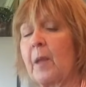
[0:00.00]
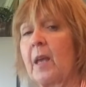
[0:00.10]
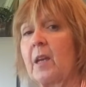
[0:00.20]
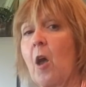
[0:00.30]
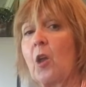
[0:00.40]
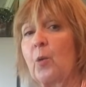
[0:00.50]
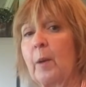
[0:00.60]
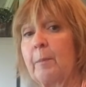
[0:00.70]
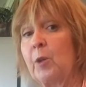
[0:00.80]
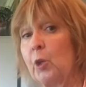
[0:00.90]
an
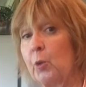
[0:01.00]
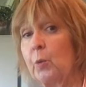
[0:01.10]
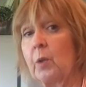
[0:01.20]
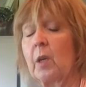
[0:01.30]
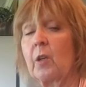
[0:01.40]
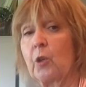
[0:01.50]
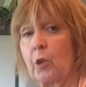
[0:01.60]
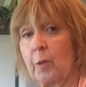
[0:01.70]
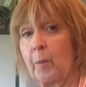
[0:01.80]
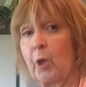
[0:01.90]
autoimmune
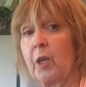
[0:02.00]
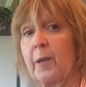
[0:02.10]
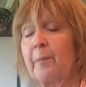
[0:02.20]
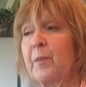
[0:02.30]
cookbook,